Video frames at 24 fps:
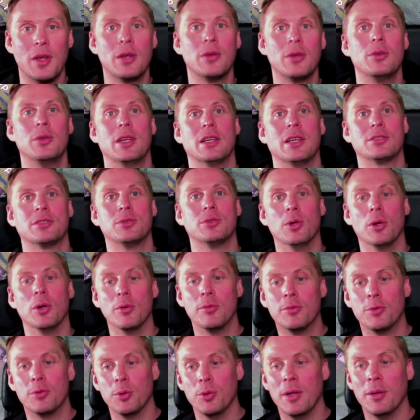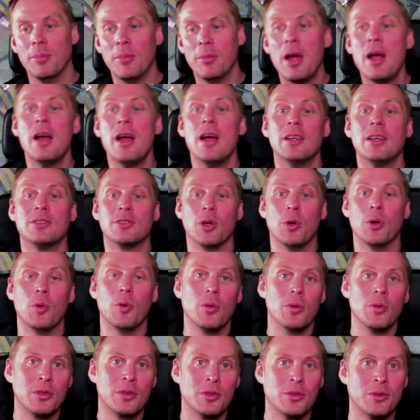Just roll through them.
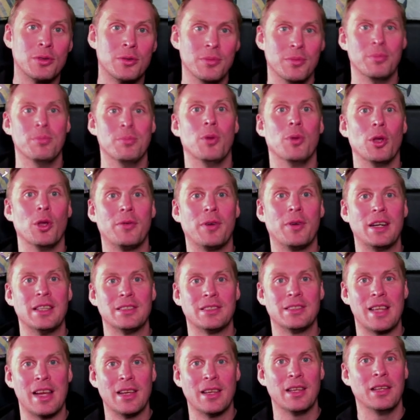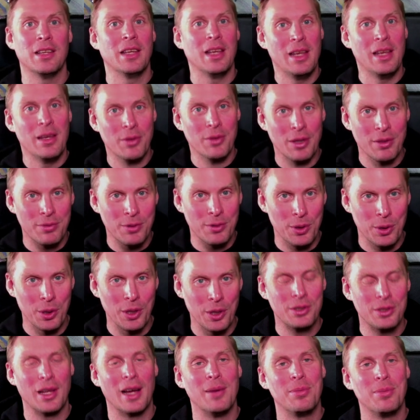So modifier stacking, even if you're
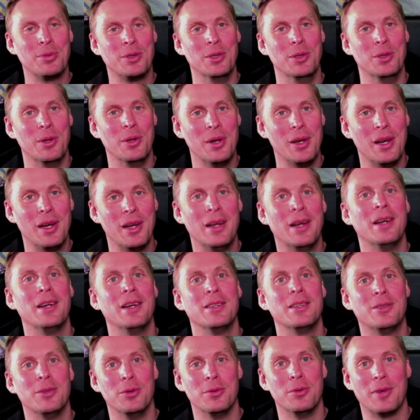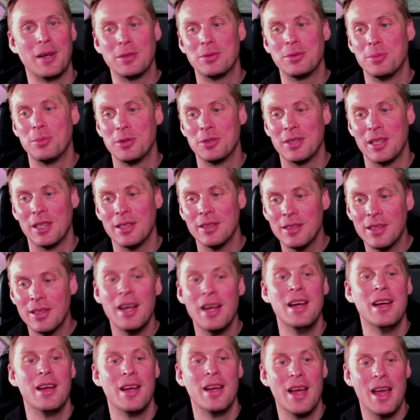not up to 2000%,
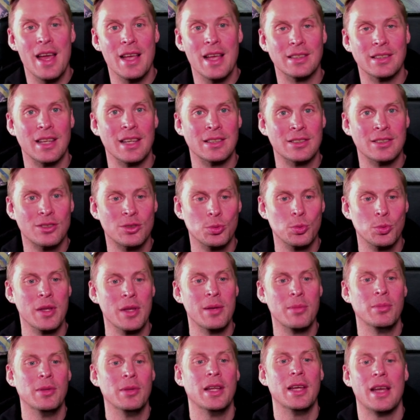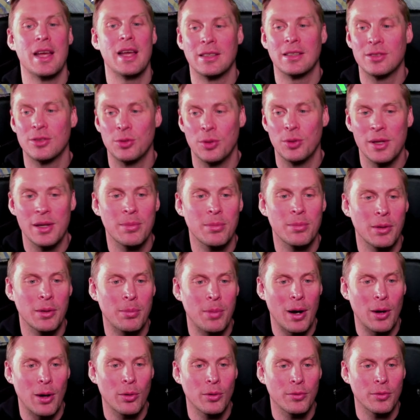is extremely, extremely
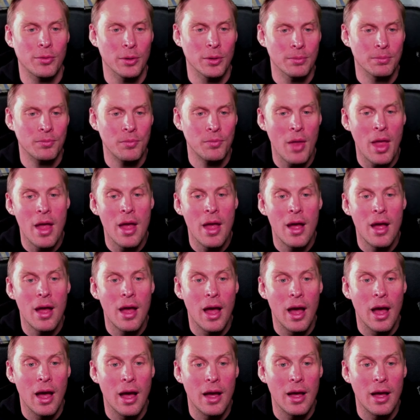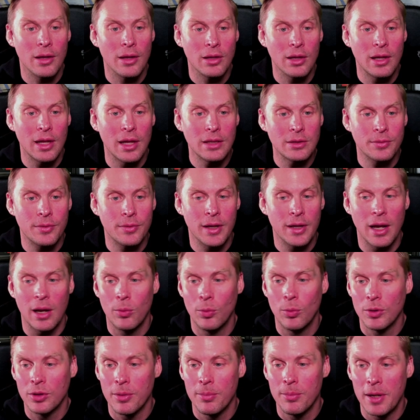powerful. And the last thing I
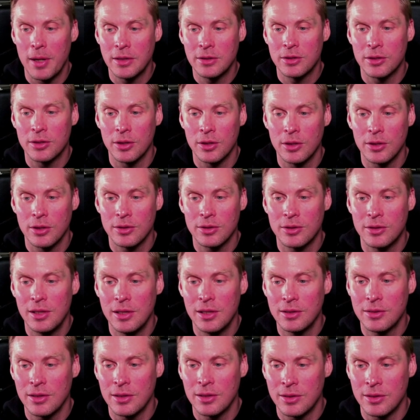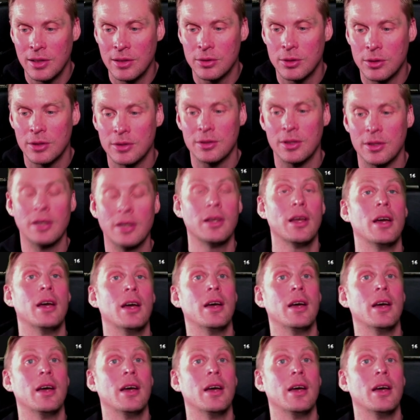want to mention, because this is interesting,